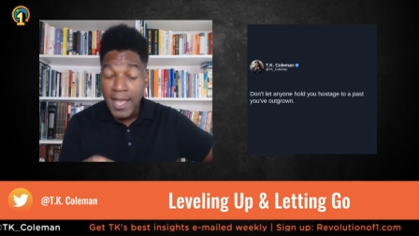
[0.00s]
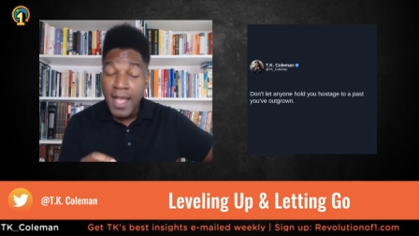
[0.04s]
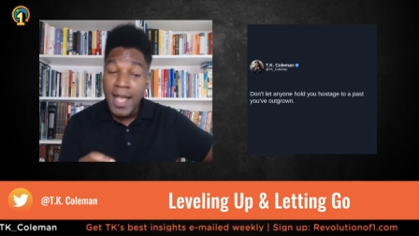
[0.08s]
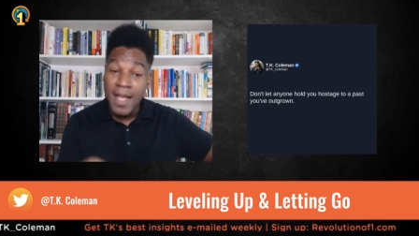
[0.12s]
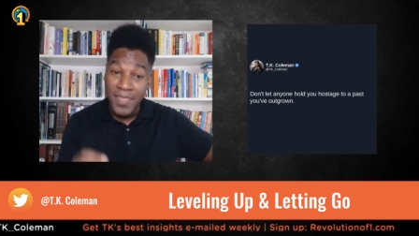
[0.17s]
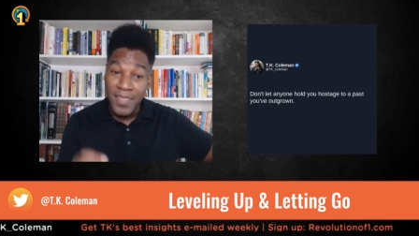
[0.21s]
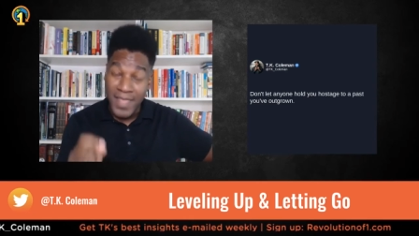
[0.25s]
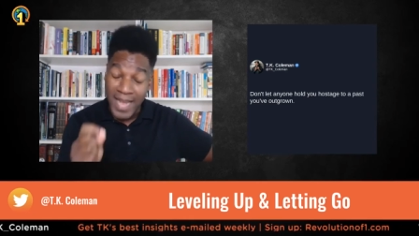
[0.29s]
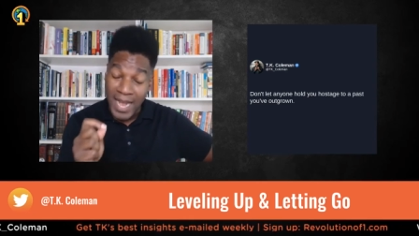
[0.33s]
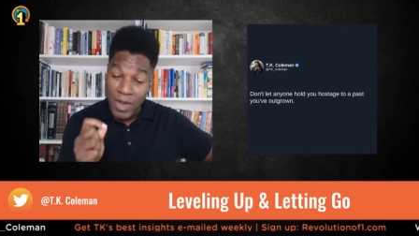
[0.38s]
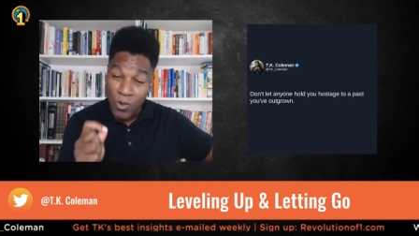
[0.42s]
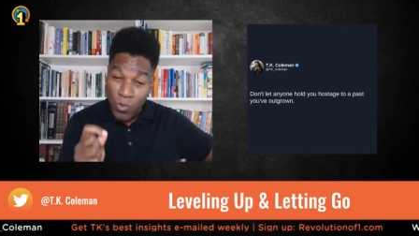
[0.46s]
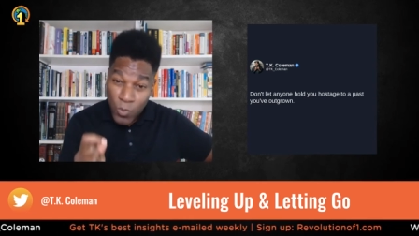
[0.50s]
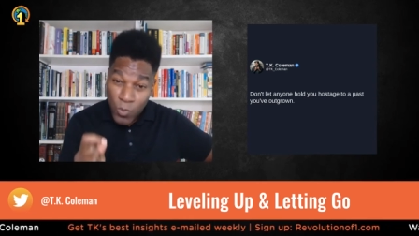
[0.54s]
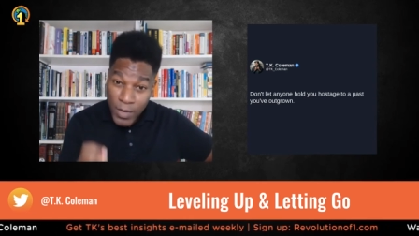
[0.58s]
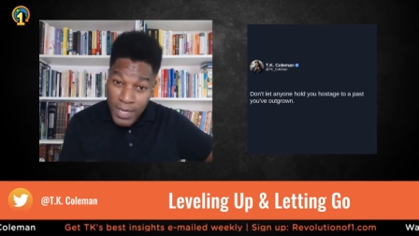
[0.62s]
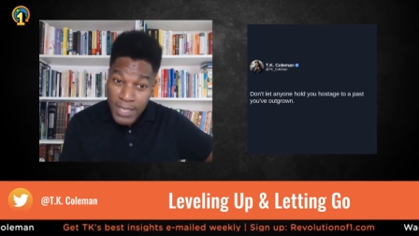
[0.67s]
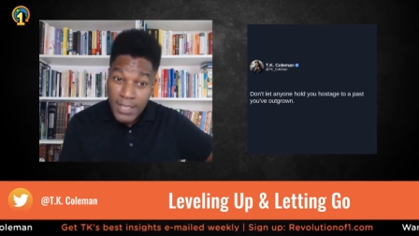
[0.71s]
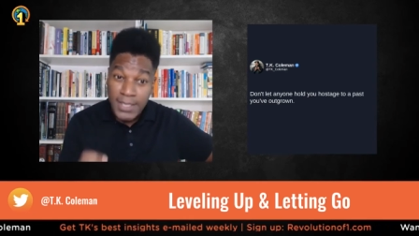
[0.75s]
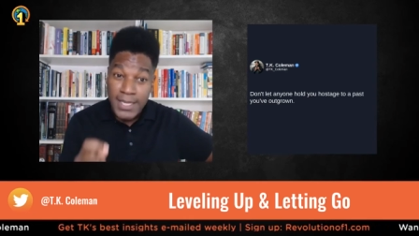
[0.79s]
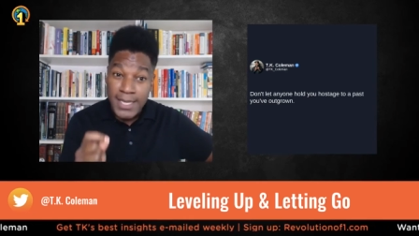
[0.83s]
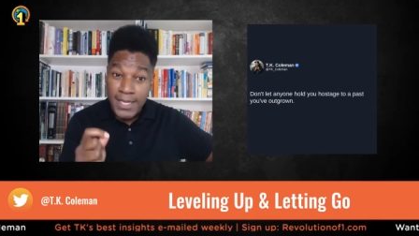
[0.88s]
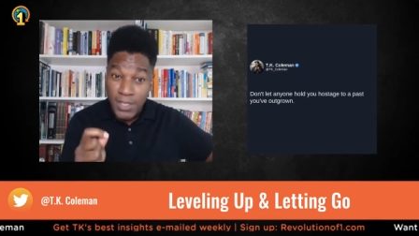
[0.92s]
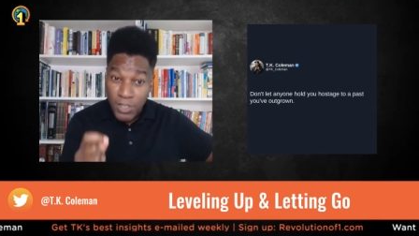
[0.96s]
and that I
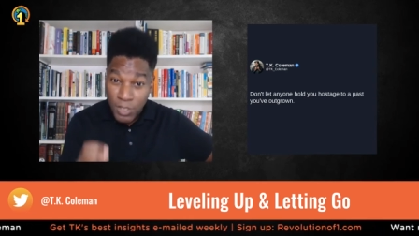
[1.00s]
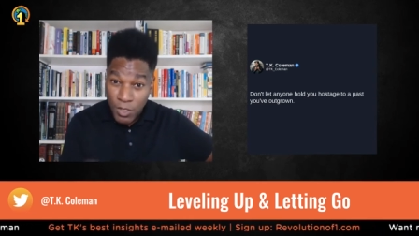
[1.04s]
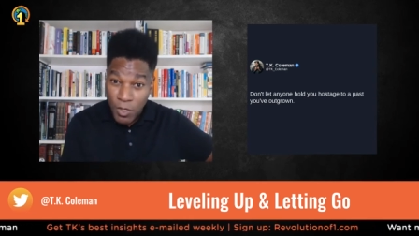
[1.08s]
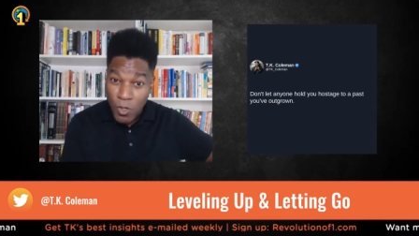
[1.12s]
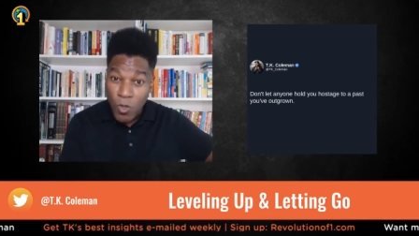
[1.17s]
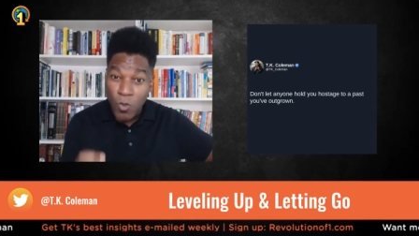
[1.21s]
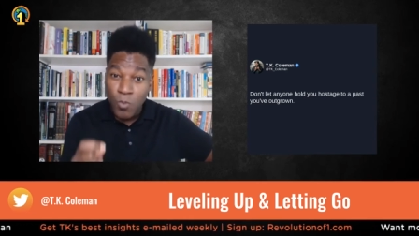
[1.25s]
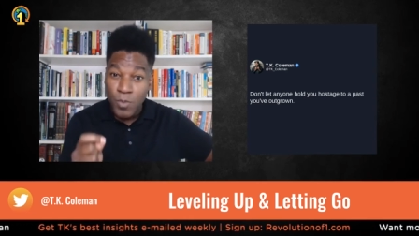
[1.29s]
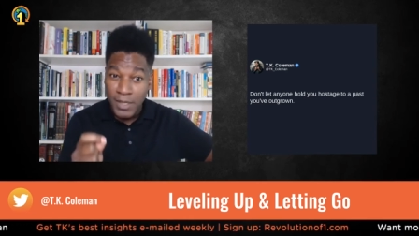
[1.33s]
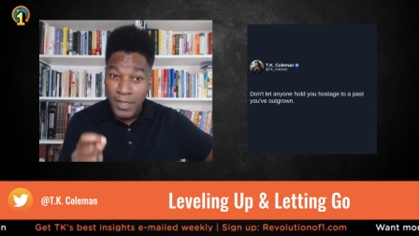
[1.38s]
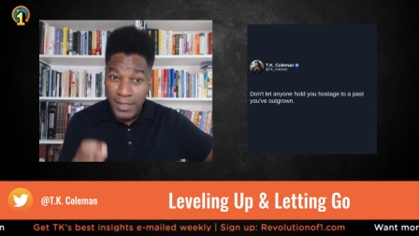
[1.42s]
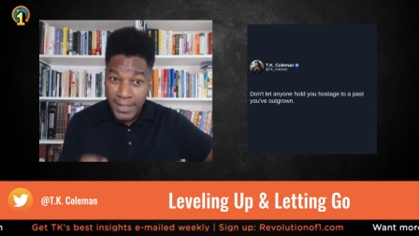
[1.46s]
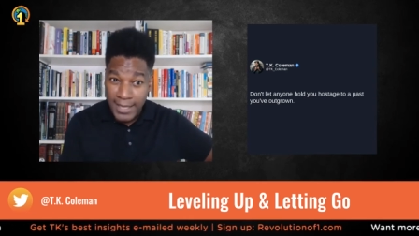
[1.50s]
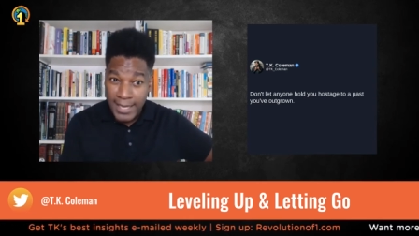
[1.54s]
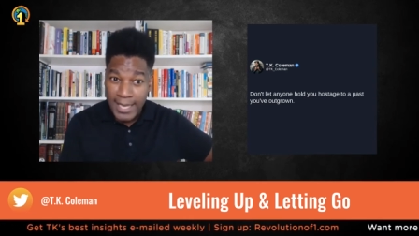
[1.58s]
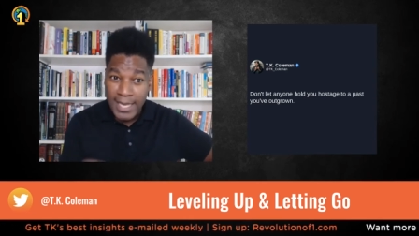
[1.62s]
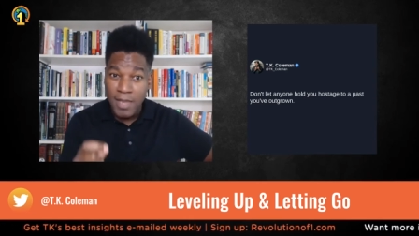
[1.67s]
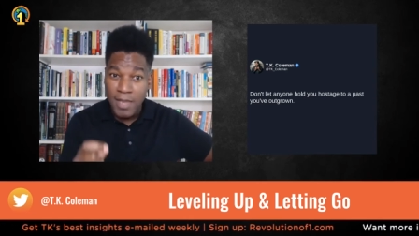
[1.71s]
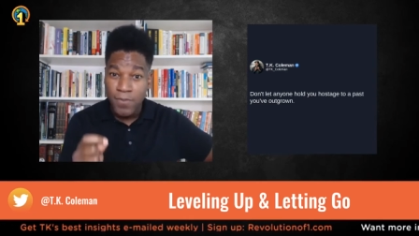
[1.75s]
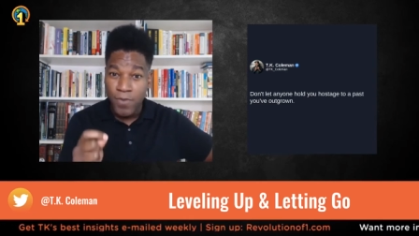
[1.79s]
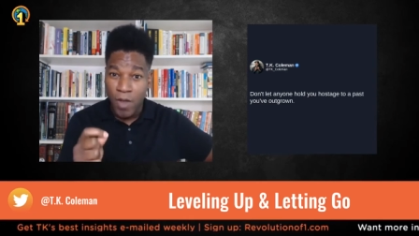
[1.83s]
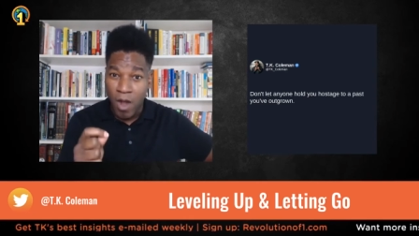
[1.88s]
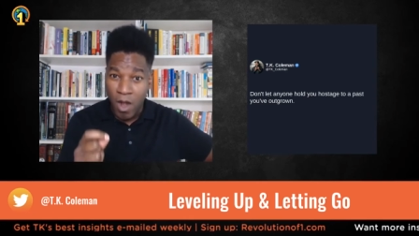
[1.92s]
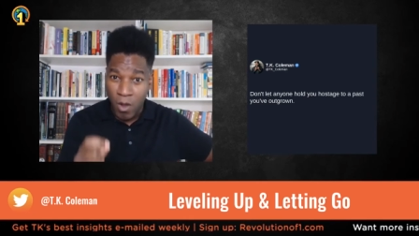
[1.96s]
really do
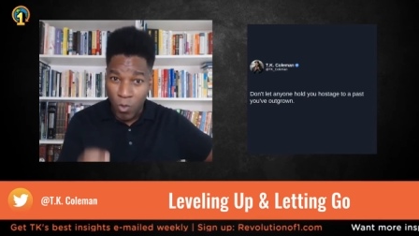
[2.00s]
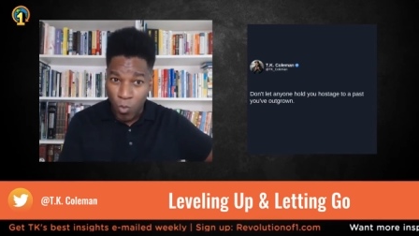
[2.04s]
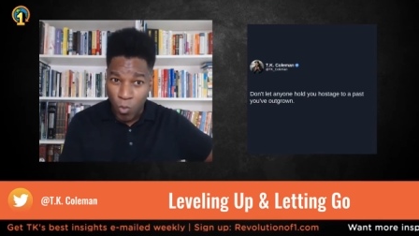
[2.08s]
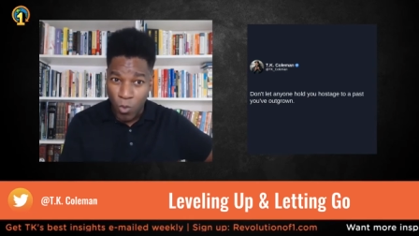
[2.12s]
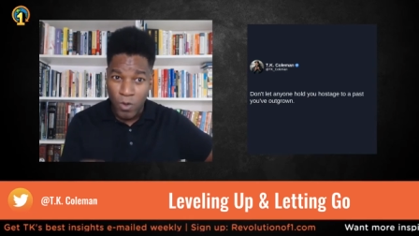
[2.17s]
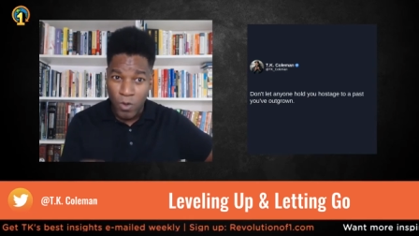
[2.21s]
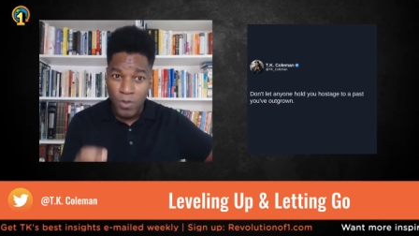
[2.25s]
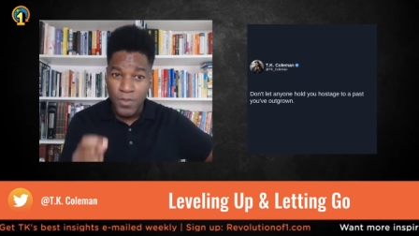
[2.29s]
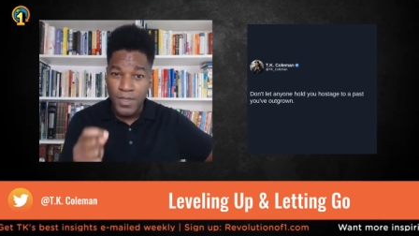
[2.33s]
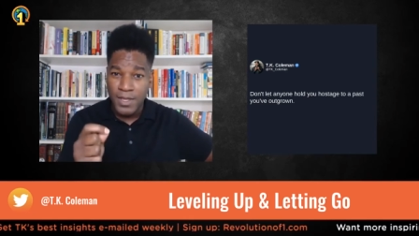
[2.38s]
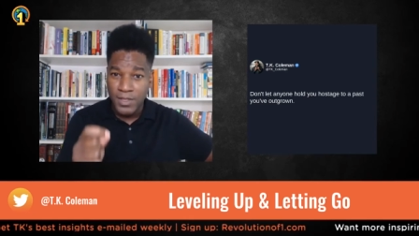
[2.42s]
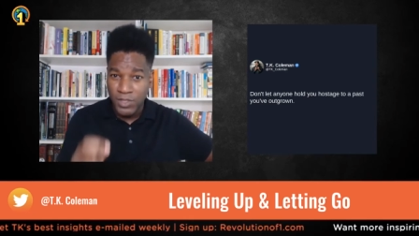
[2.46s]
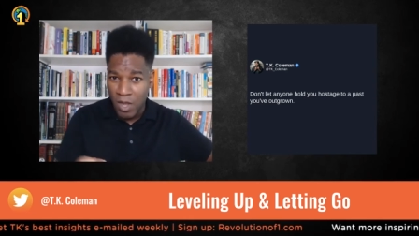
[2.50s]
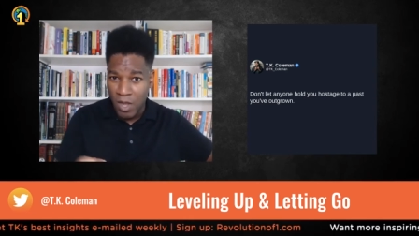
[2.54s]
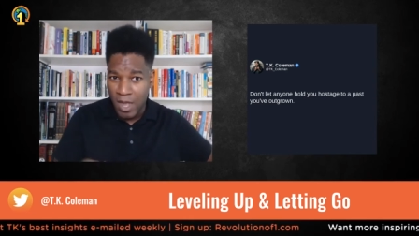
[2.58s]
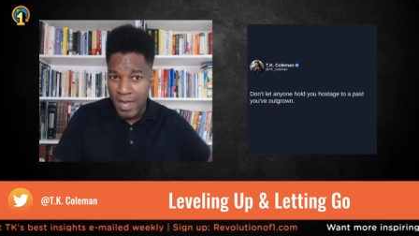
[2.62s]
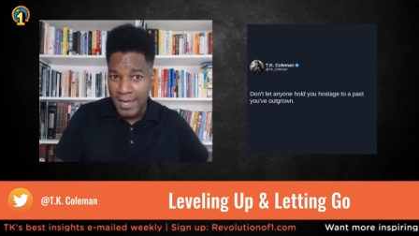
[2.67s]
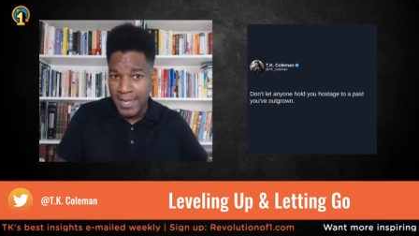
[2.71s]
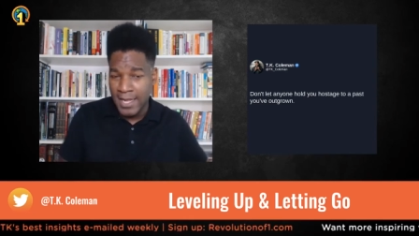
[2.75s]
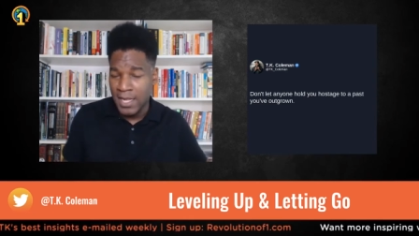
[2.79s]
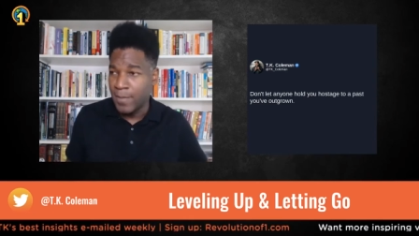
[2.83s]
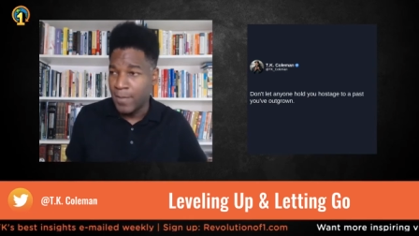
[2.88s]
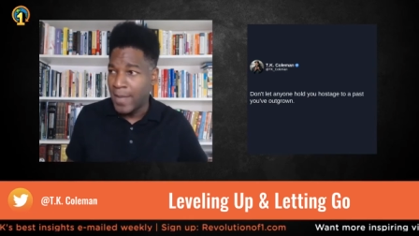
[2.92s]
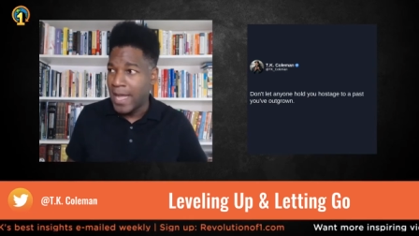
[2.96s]
believe are worth
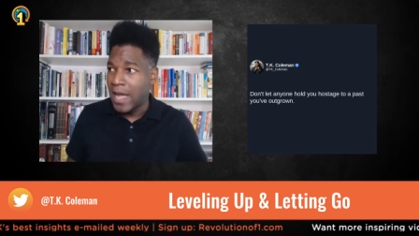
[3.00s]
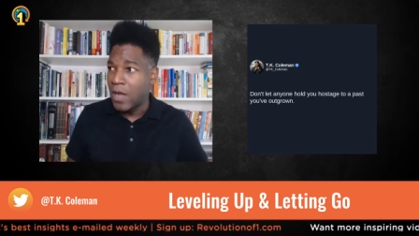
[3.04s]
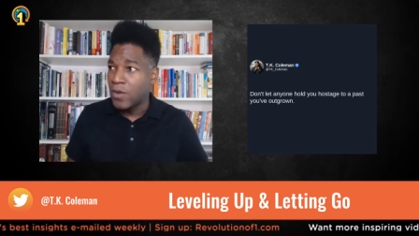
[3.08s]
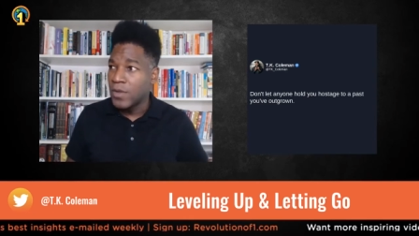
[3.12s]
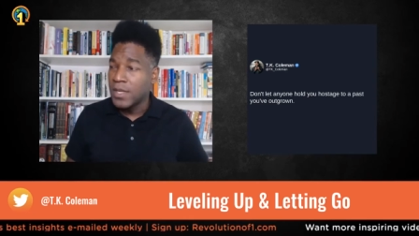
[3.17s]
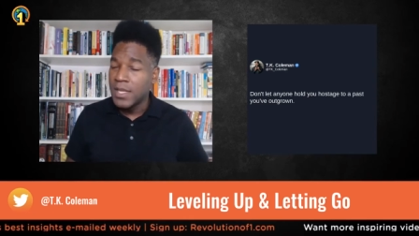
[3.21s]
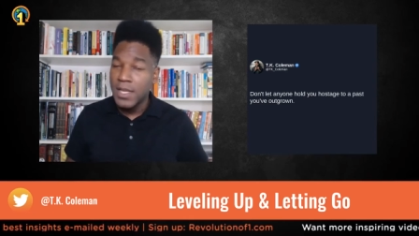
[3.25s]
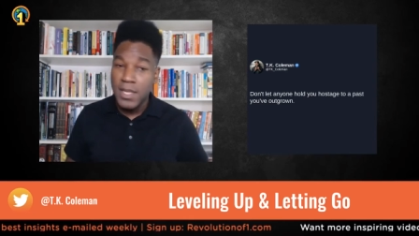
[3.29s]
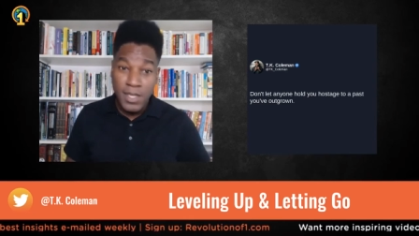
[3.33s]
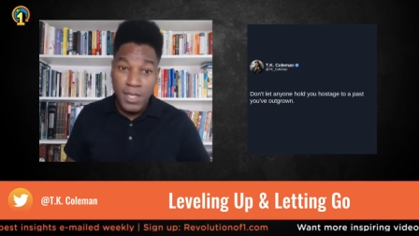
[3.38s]
talking about.